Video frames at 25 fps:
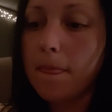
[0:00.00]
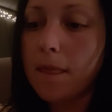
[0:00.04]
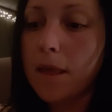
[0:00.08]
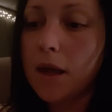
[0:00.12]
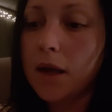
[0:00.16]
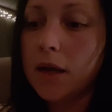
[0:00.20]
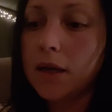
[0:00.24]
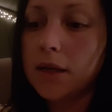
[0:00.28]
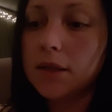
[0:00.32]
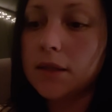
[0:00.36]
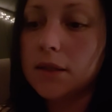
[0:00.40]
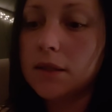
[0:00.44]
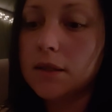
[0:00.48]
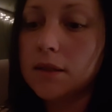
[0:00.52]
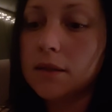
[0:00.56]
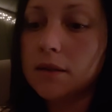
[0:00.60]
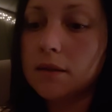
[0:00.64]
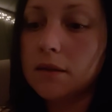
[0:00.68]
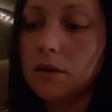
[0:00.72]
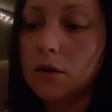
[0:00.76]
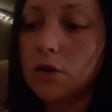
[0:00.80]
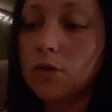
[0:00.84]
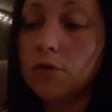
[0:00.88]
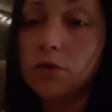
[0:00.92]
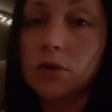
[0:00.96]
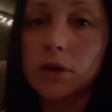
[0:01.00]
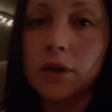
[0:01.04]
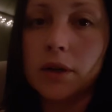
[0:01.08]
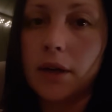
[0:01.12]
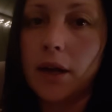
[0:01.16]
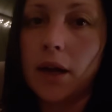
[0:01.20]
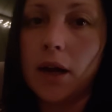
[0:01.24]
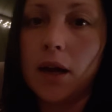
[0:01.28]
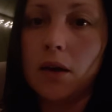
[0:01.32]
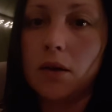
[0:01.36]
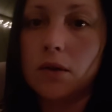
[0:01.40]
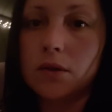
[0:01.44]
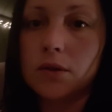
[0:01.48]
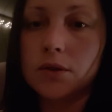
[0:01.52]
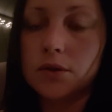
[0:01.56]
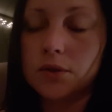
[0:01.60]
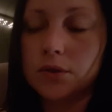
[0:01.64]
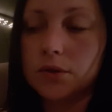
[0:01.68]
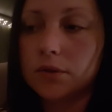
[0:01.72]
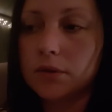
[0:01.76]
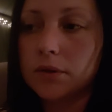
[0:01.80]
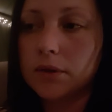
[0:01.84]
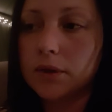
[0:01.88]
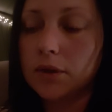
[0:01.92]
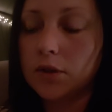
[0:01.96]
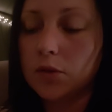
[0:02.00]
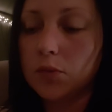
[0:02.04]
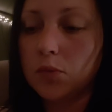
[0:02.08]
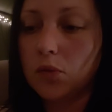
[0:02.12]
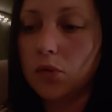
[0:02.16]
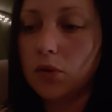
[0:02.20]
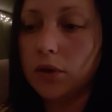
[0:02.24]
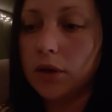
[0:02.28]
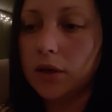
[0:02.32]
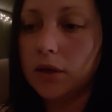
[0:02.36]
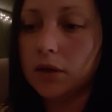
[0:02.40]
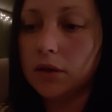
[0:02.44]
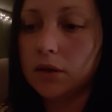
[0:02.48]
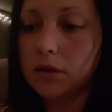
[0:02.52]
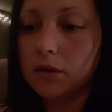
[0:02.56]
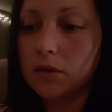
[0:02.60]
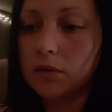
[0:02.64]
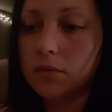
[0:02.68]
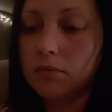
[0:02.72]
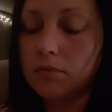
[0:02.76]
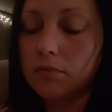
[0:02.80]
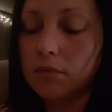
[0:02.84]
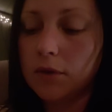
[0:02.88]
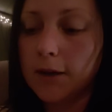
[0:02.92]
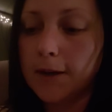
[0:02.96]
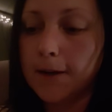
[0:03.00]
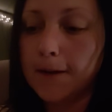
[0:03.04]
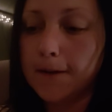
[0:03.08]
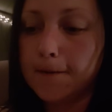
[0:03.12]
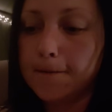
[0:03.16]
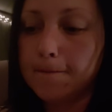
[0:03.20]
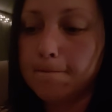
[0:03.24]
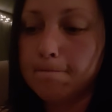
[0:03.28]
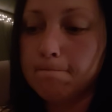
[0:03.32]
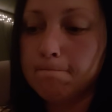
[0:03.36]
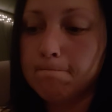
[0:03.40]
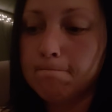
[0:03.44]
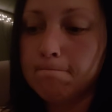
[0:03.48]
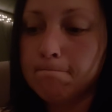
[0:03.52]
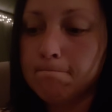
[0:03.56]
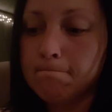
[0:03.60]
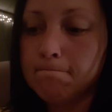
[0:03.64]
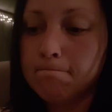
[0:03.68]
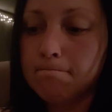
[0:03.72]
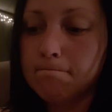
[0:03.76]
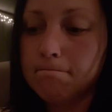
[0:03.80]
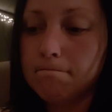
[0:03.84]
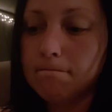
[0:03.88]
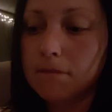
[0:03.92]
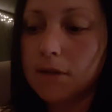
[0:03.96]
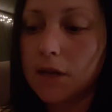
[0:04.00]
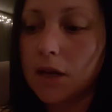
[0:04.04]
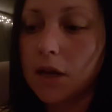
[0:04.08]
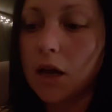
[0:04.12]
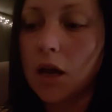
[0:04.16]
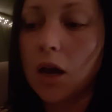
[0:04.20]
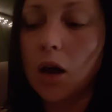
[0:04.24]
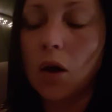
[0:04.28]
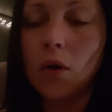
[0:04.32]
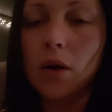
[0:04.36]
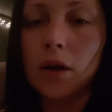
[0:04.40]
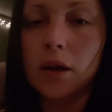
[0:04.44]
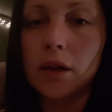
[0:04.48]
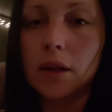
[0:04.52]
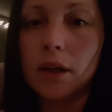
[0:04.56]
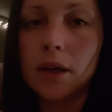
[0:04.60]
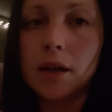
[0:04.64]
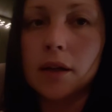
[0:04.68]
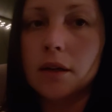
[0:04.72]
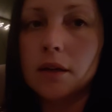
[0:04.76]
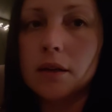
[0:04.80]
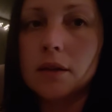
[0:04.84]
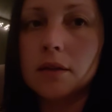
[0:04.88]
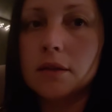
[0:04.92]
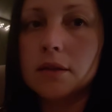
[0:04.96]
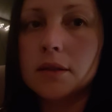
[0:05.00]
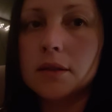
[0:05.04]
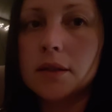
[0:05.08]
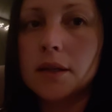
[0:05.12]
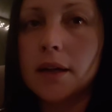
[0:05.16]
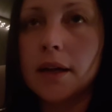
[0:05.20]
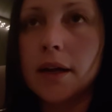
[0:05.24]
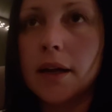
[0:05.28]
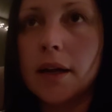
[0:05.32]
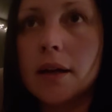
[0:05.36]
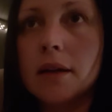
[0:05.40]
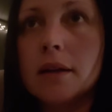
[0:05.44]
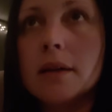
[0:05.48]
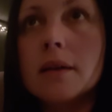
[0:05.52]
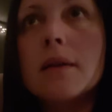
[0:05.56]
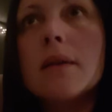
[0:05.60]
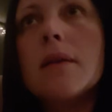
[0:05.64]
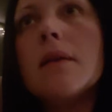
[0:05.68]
He's over it now, so there's really no point um in going like today.